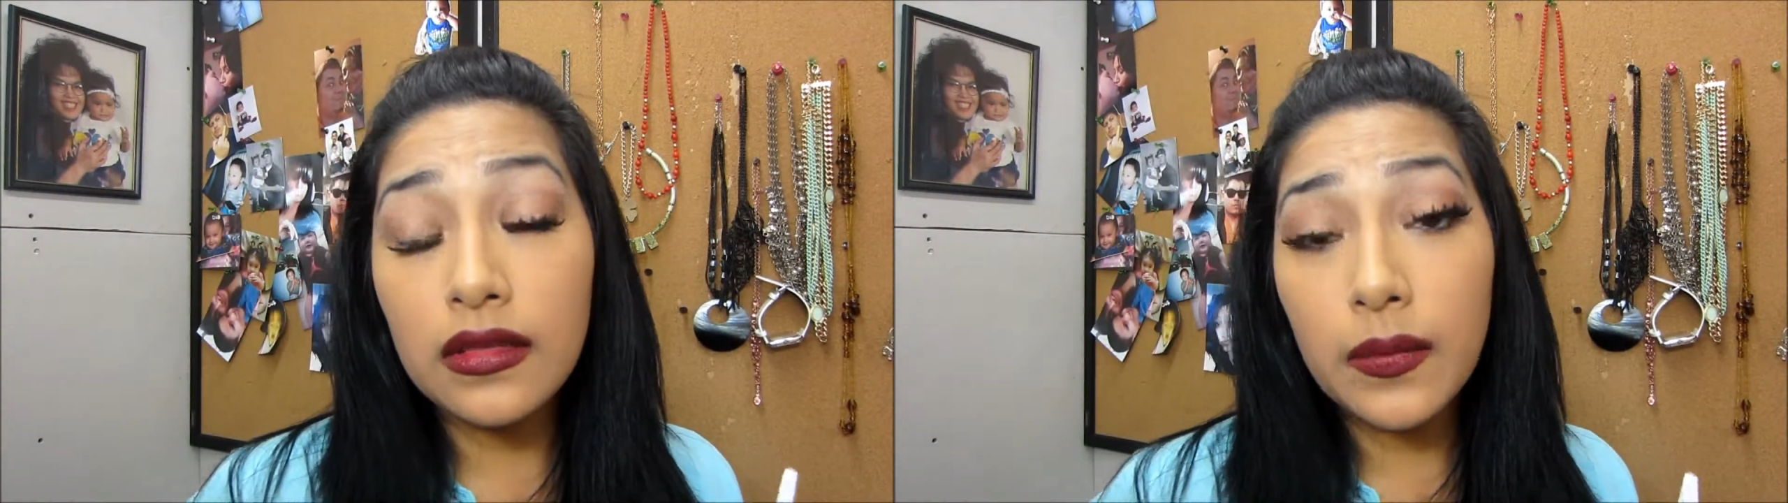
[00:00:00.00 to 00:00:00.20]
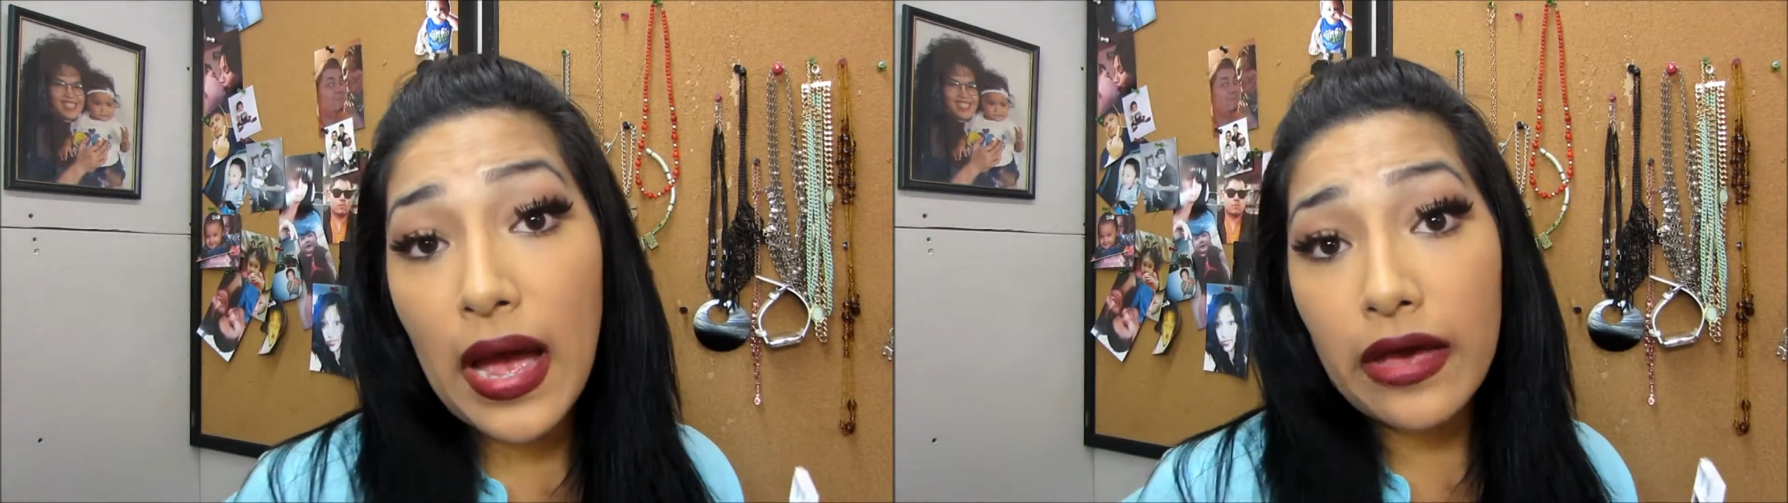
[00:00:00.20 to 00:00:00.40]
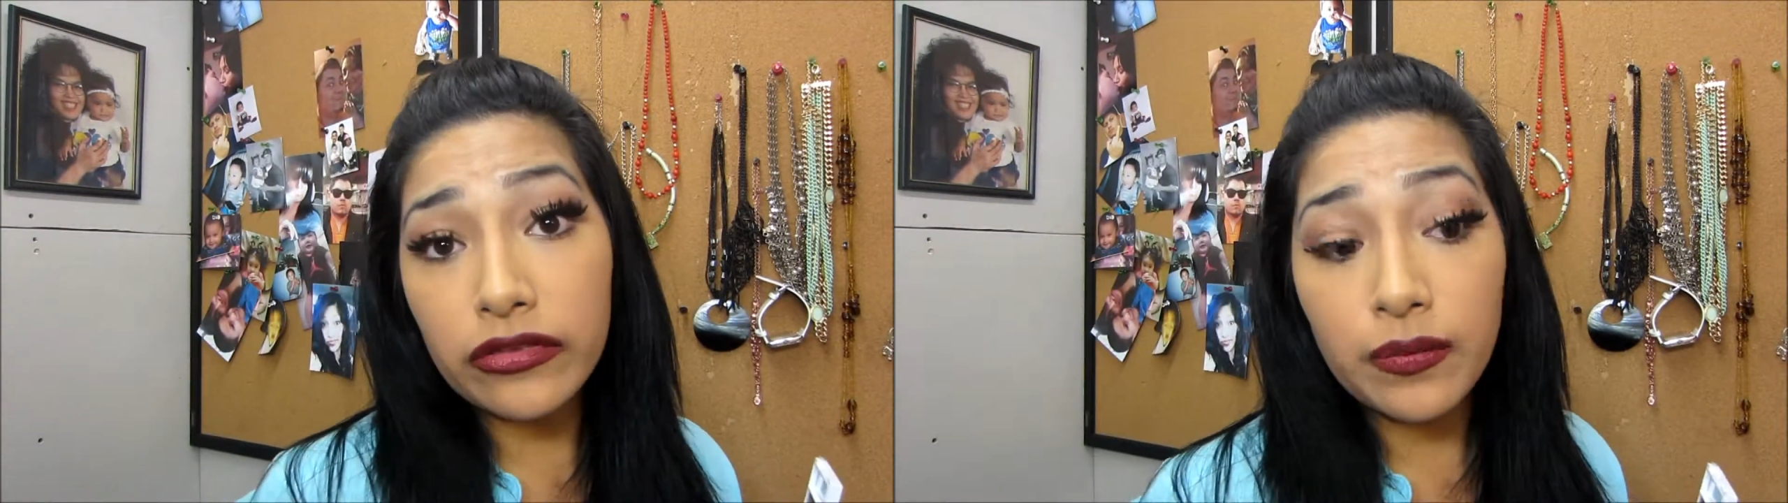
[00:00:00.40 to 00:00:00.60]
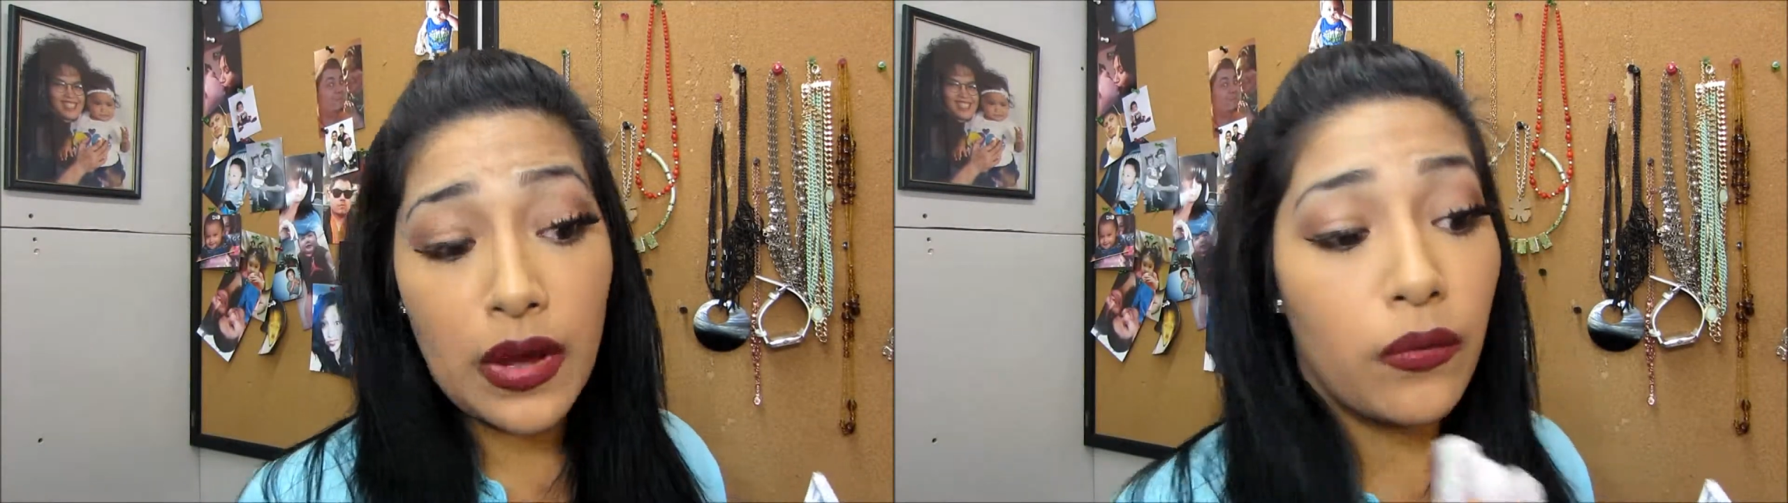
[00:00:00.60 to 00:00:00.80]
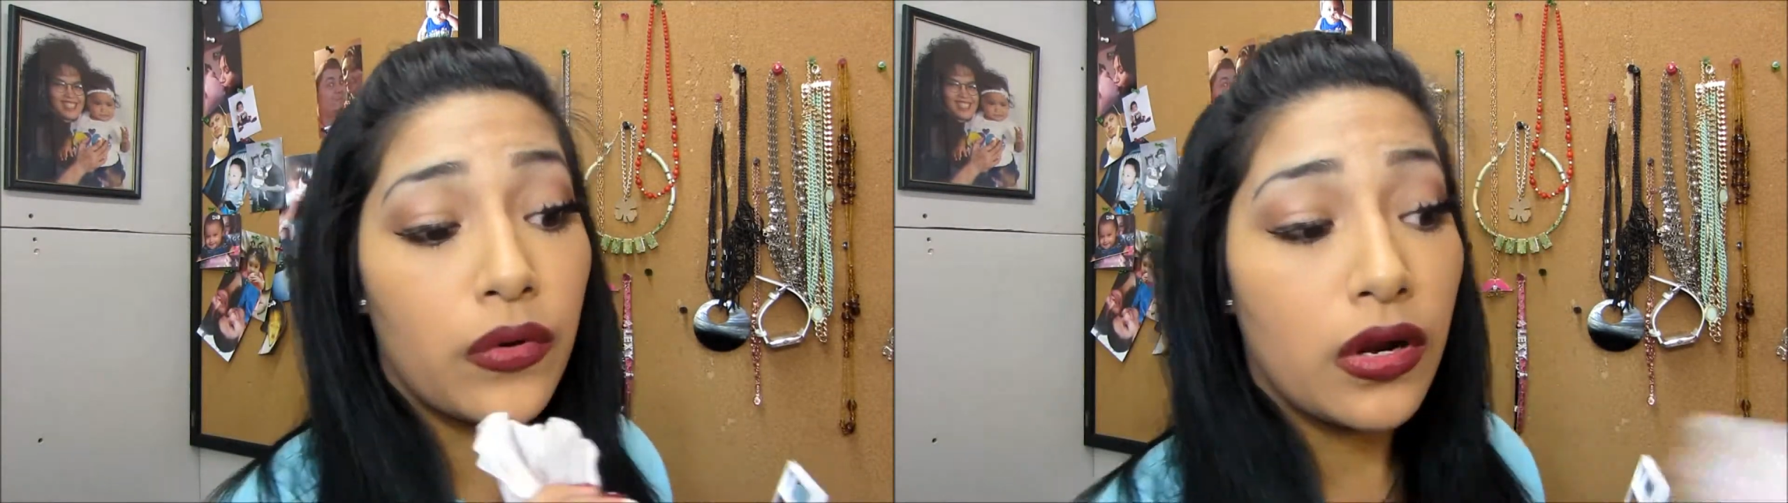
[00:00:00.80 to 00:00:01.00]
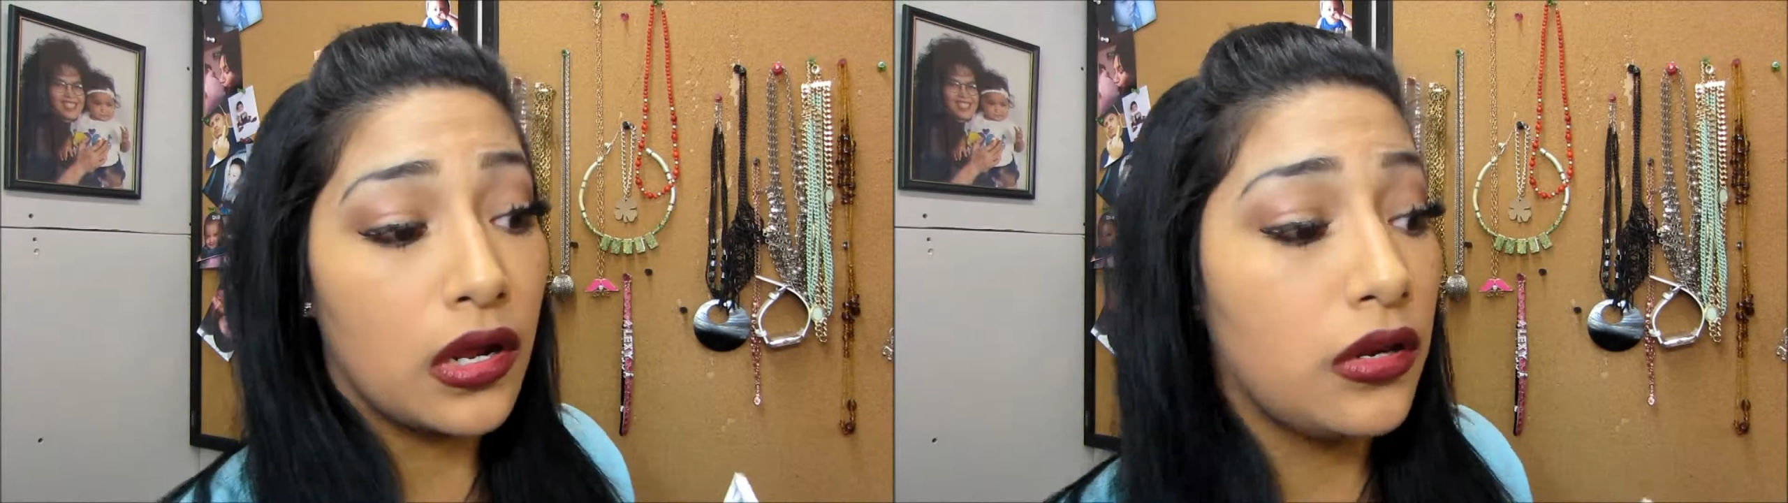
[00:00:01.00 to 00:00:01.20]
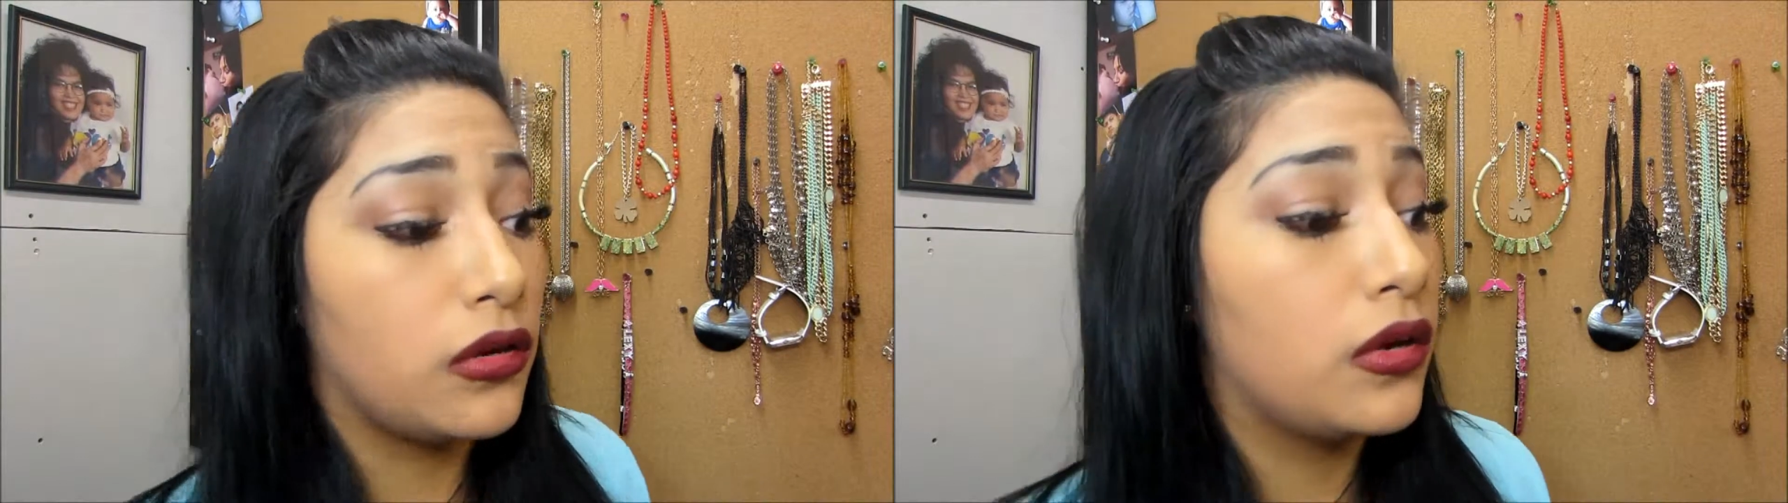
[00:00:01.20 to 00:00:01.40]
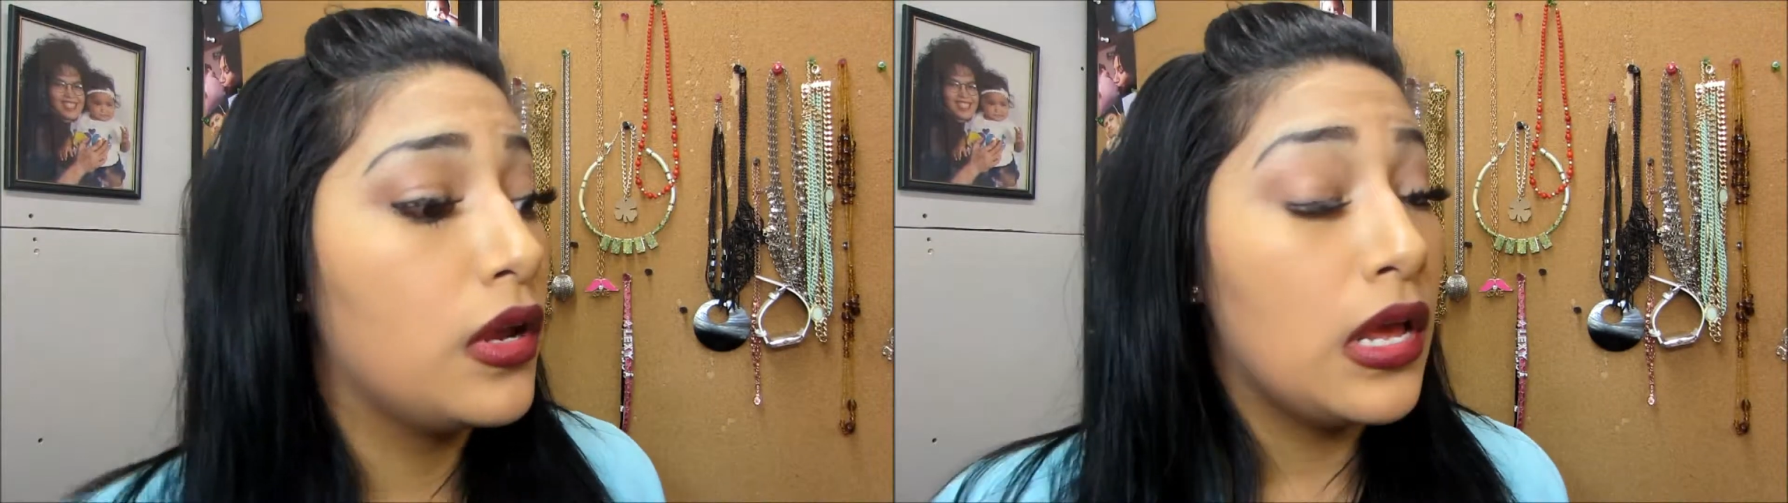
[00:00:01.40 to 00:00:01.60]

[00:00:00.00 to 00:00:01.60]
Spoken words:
bathroom at work and you're